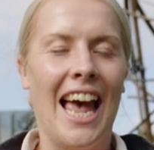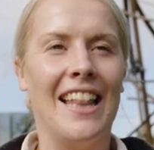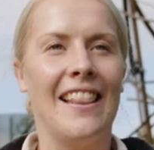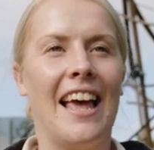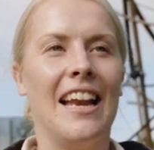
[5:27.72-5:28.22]

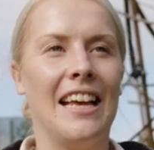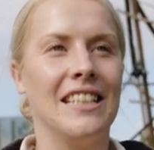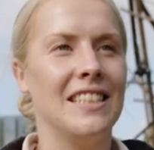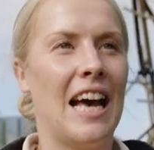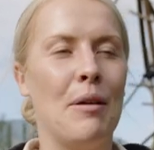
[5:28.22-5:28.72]
And then
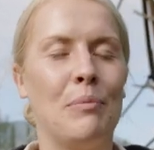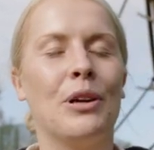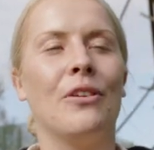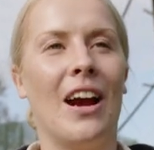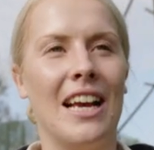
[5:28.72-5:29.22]
as time
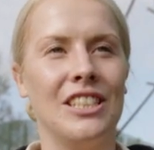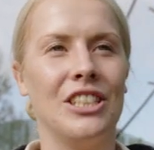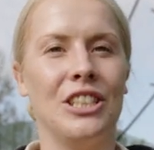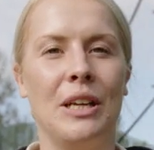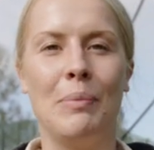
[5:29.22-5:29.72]

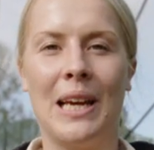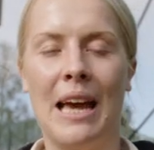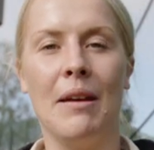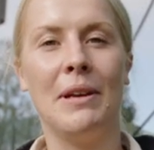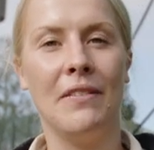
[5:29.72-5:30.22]
progressed, she
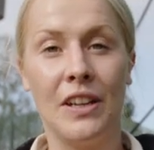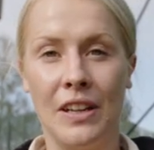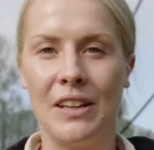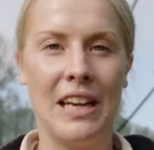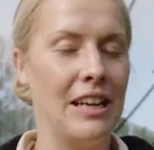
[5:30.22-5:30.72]
became
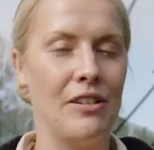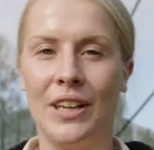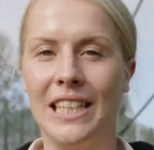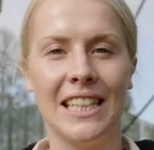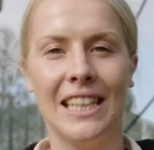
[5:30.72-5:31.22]
even
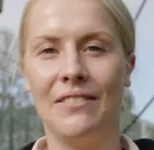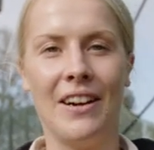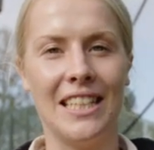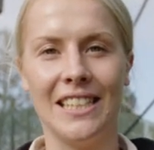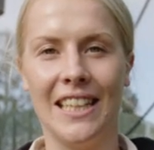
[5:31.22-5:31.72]
increasingly
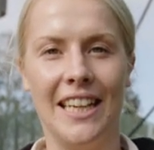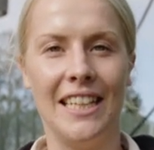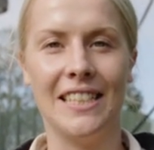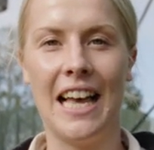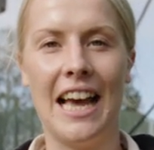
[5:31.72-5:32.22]

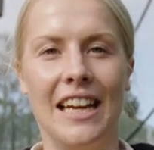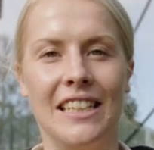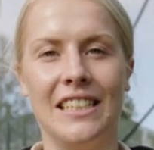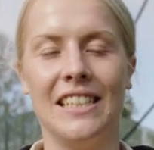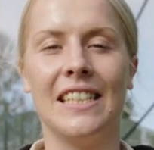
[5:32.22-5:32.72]
restless
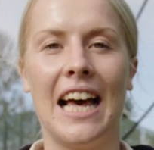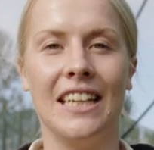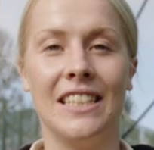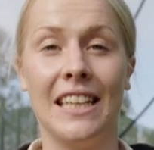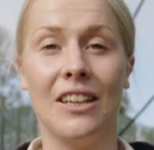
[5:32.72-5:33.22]
and
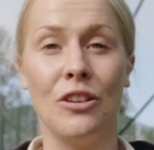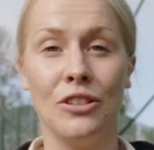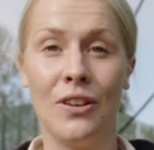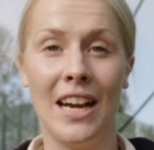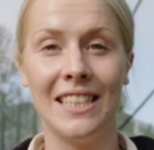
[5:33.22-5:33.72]
started
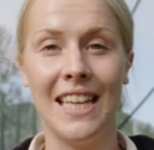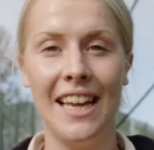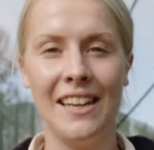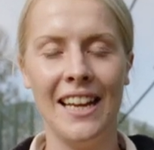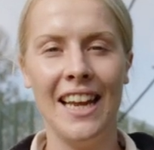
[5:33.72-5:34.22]

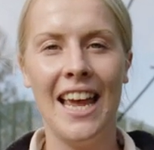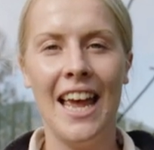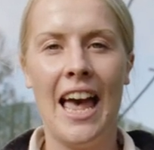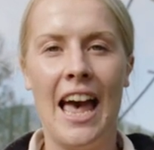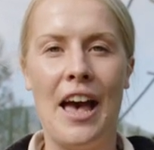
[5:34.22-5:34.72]
contracting.
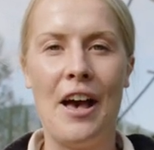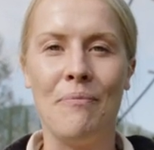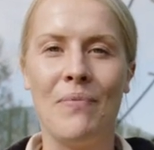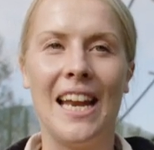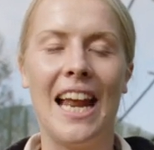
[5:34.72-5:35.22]

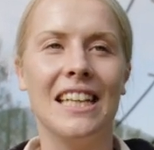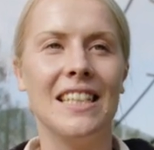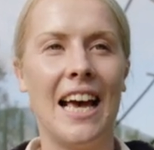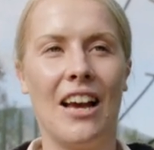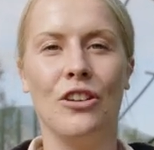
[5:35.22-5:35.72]
And as
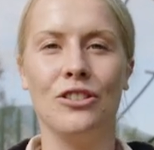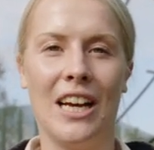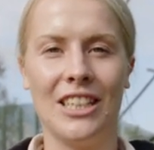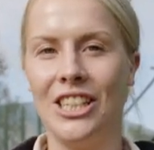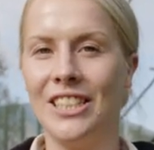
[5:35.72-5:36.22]
her
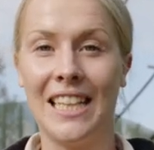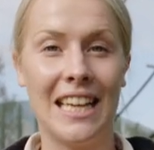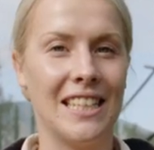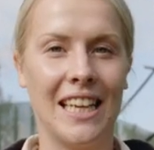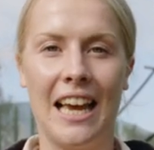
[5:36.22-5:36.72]
contractions
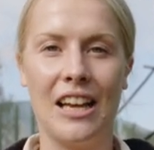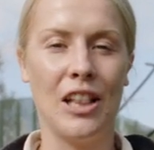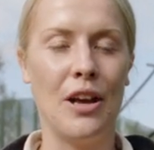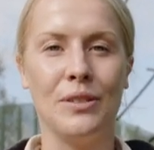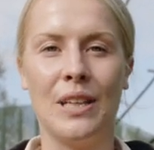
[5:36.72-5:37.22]
started getting
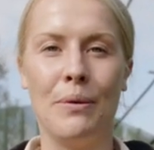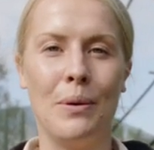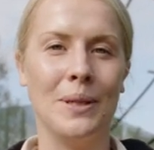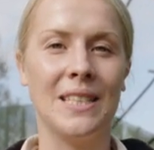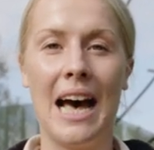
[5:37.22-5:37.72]
closer, we
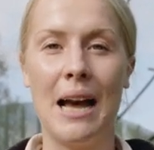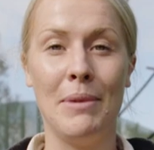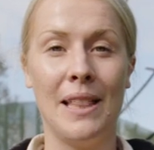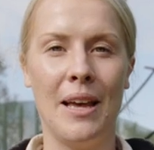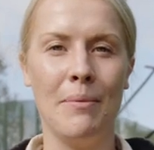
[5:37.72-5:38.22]
were
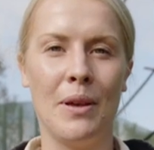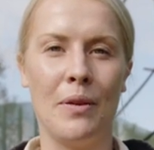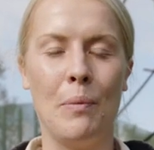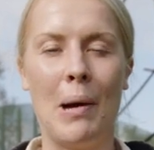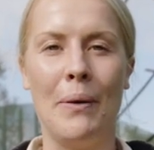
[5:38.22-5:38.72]
timing them. They
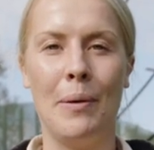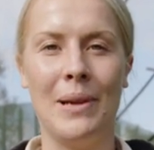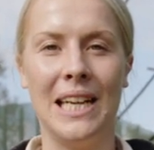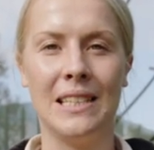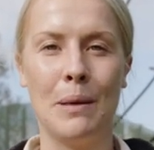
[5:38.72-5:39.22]
were about a
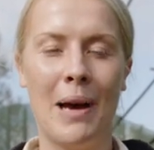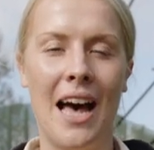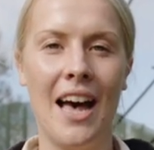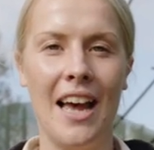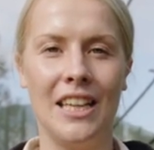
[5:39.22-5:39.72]
minute
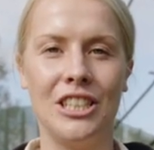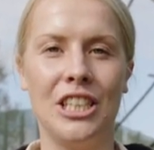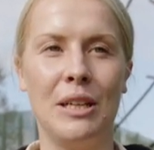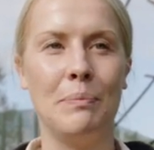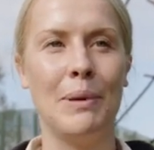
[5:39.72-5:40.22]
apart, and
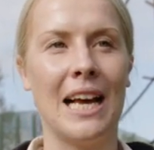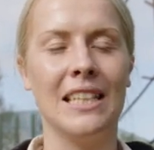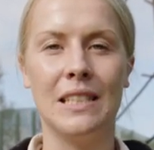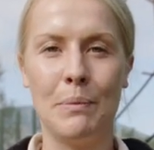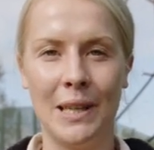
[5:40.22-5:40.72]
she
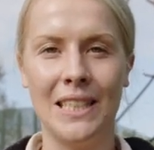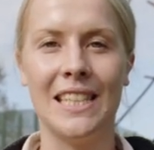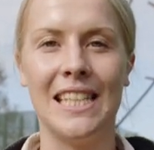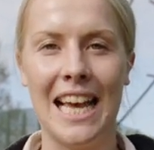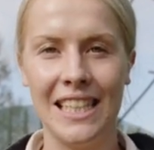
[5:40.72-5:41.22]
began to build
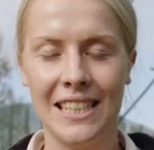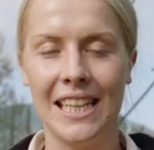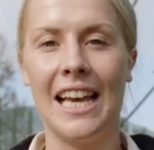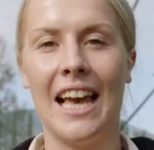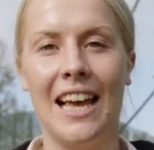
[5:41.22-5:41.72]
a nest
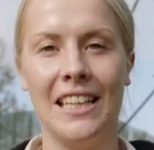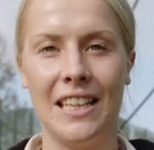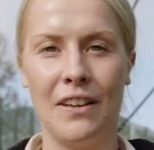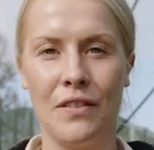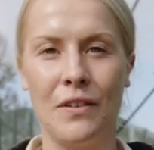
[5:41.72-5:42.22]
and get
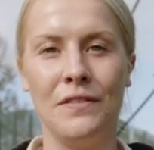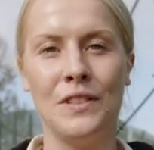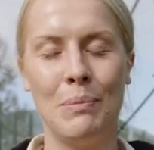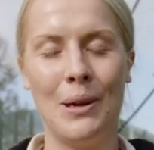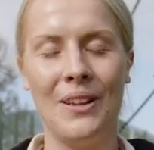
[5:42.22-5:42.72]
herself
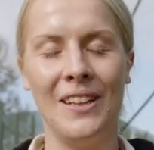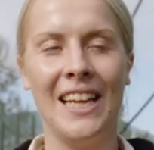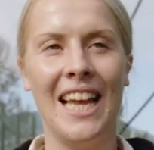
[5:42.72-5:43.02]
comfortable.